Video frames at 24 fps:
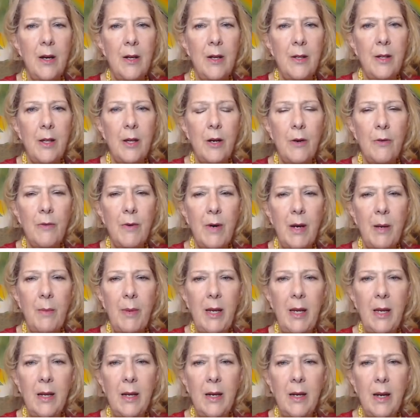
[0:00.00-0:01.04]
On the
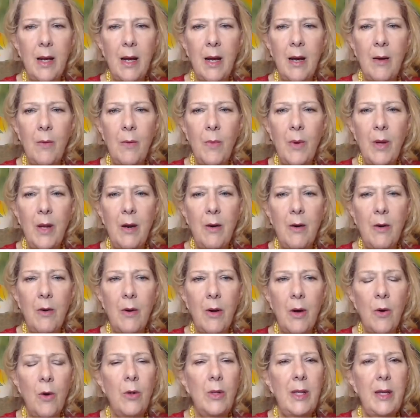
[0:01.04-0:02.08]
Caribbean, I would
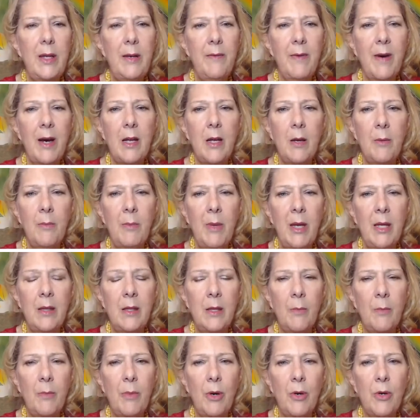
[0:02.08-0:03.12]
only
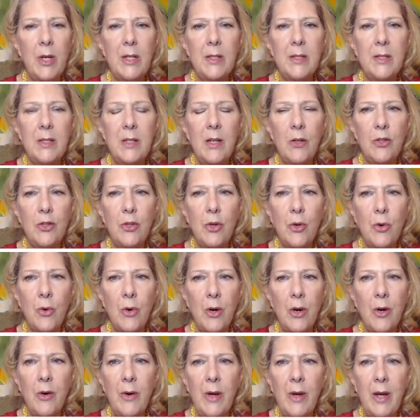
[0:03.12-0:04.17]
recommend the Bocas del
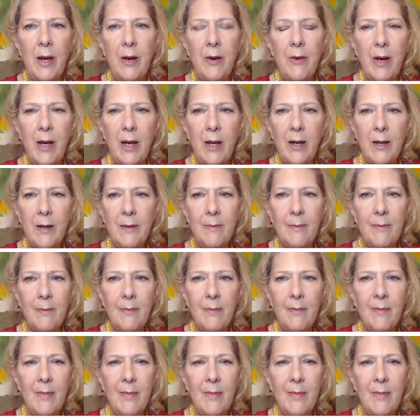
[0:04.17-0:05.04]
Toro area.